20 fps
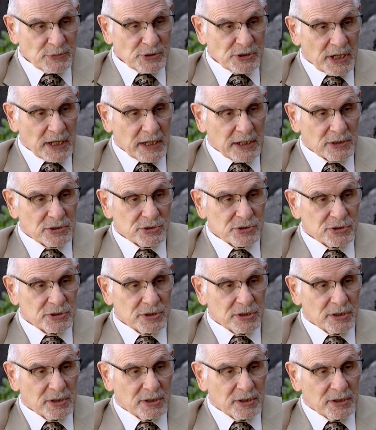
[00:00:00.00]
change
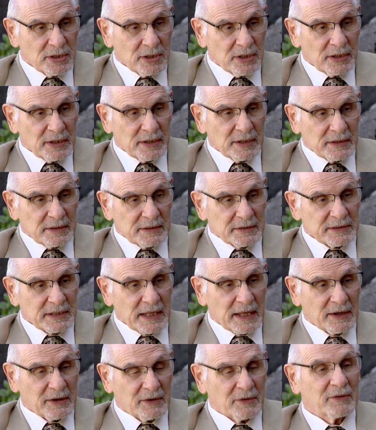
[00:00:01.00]

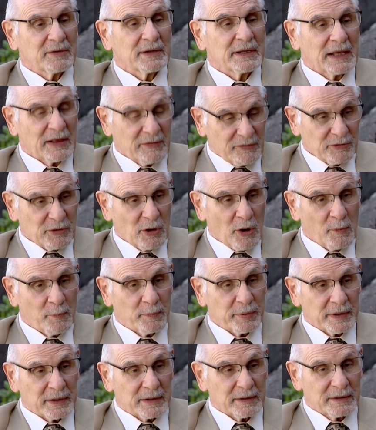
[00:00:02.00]
to
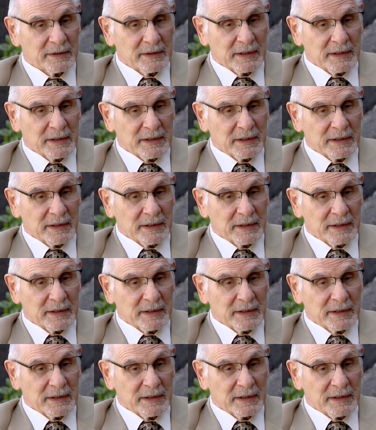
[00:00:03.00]
Ethiopia,